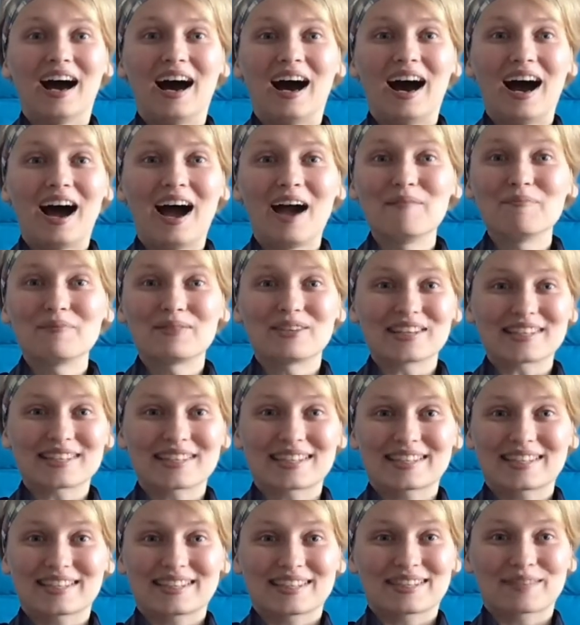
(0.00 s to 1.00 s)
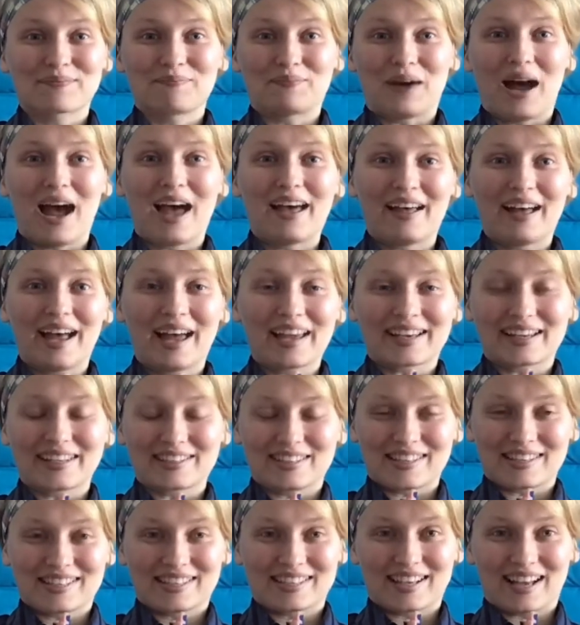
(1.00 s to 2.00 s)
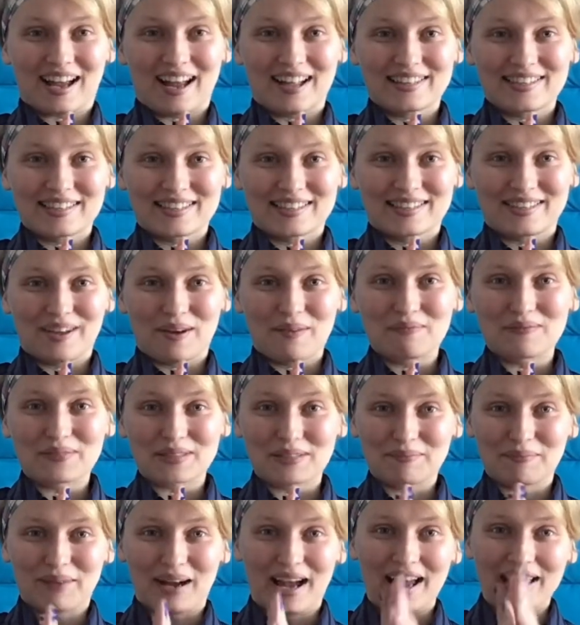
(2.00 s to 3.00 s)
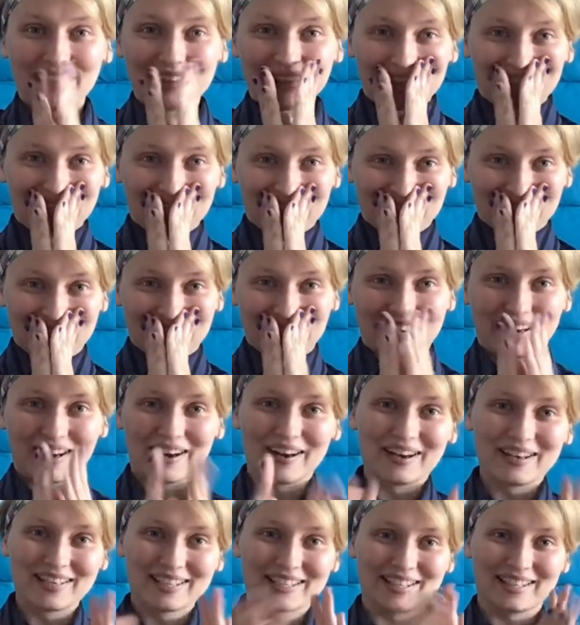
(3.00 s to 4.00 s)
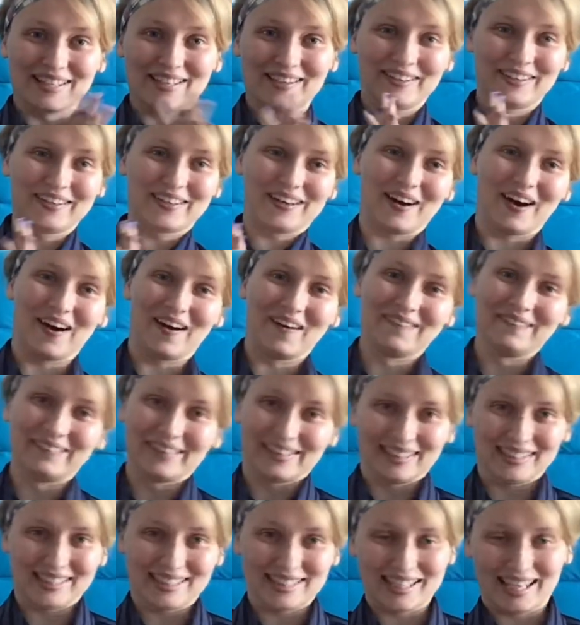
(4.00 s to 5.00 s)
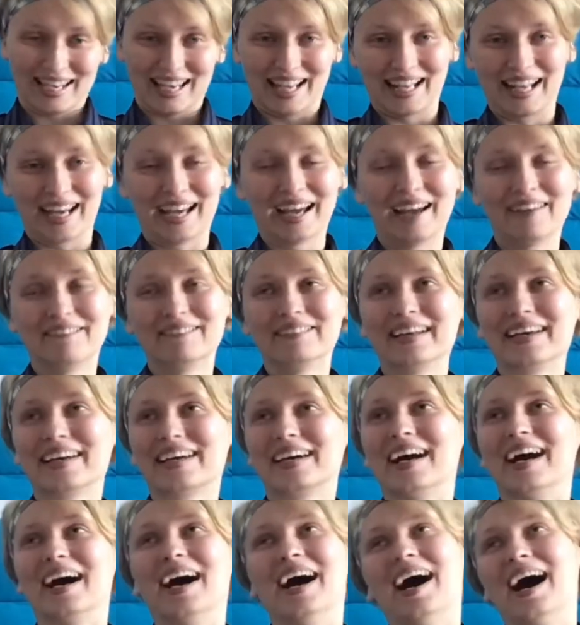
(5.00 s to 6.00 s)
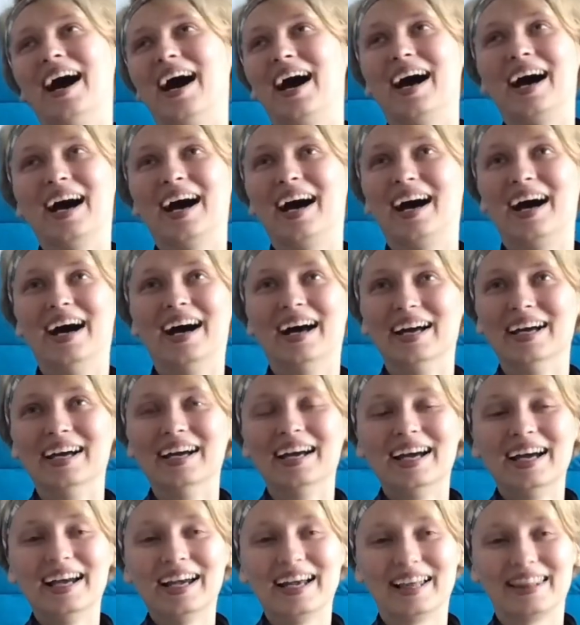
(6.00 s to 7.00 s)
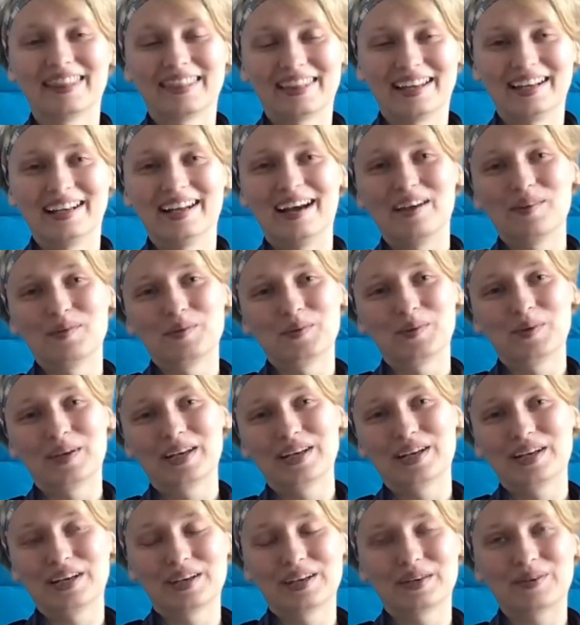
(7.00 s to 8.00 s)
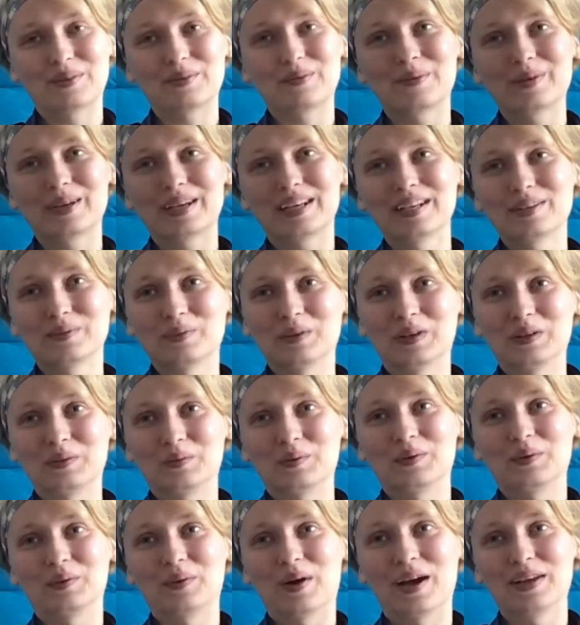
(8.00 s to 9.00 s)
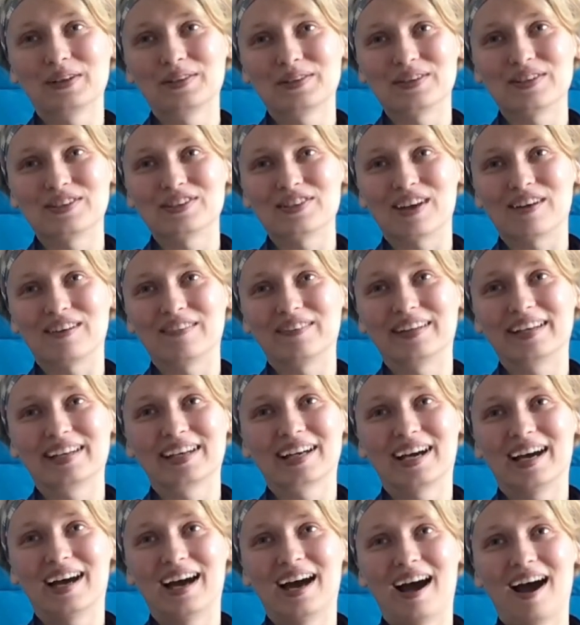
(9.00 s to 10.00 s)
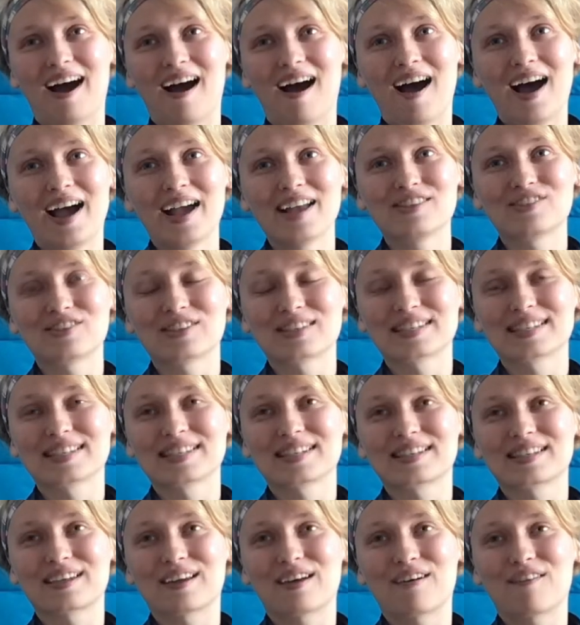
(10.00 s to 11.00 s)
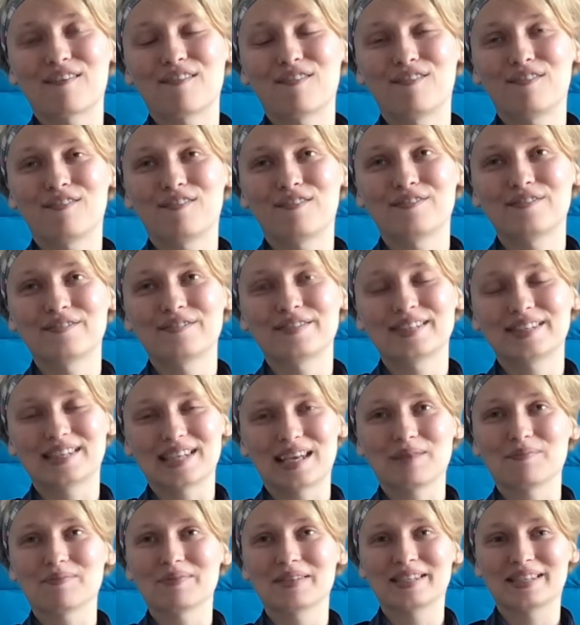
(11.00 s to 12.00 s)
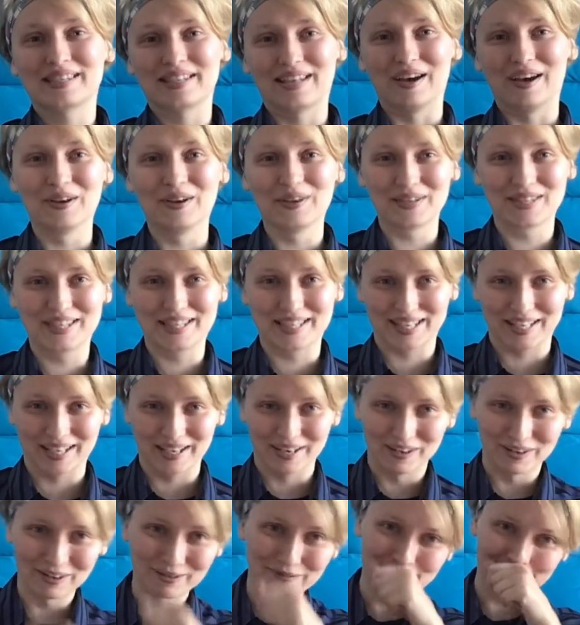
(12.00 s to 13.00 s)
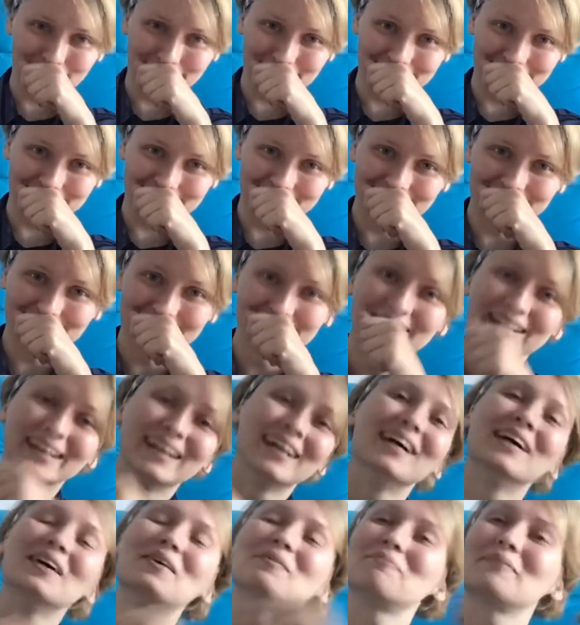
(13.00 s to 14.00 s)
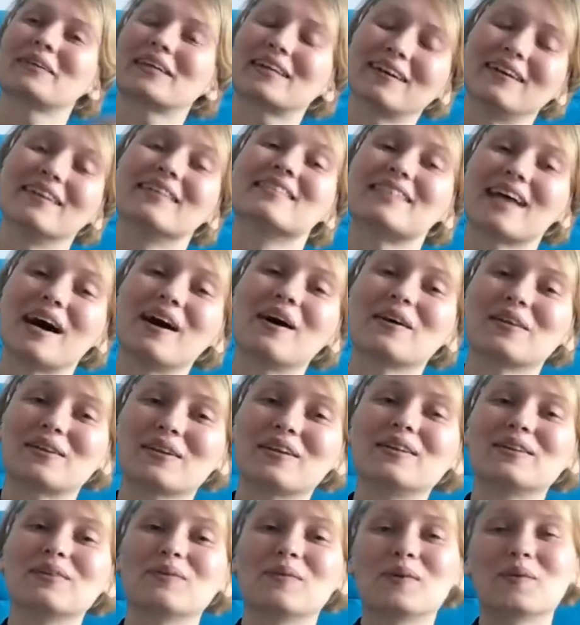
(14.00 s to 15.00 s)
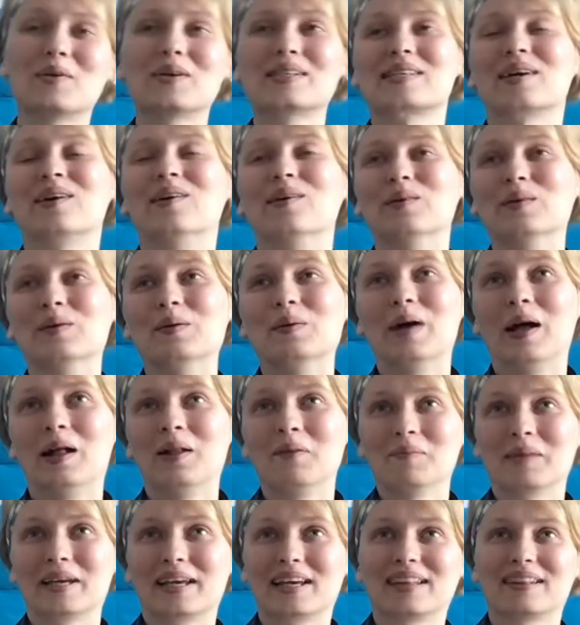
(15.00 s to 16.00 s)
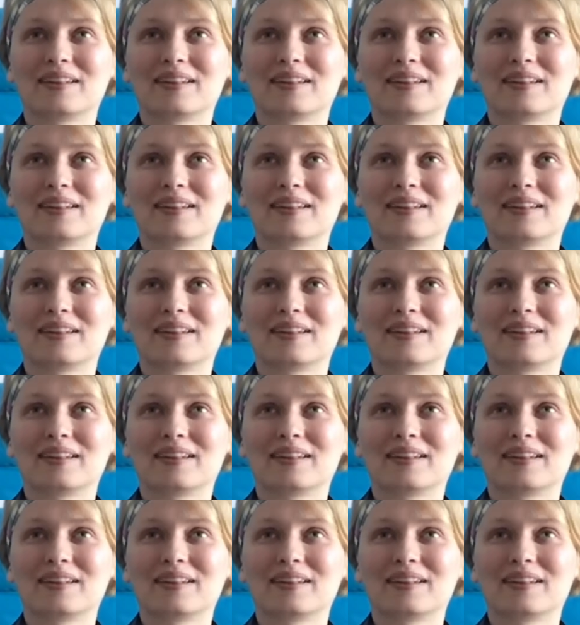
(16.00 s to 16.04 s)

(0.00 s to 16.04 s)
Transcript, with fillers: I'm just smile. I just can't stop smiling because you commented. And I'm like, and then I reread what we write to each other. Like I just seem so stupid because I, it was overwhelming